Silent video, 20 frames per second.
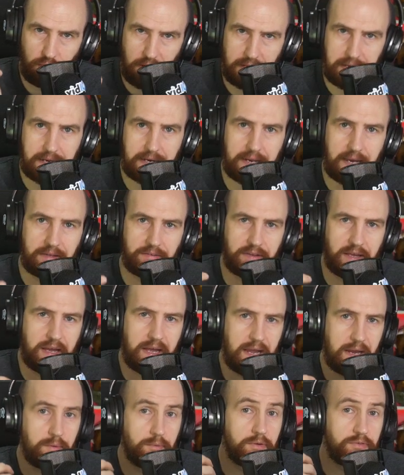recognized that
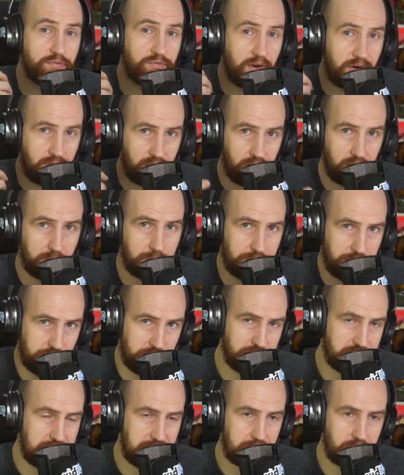I was very good at
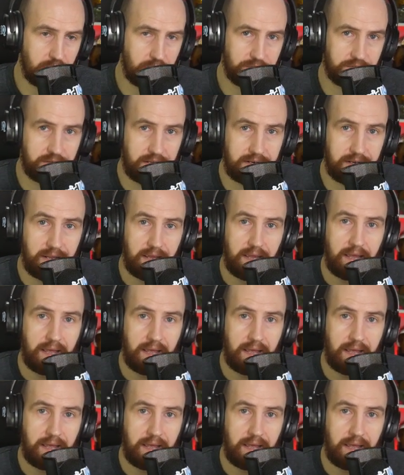producing that content,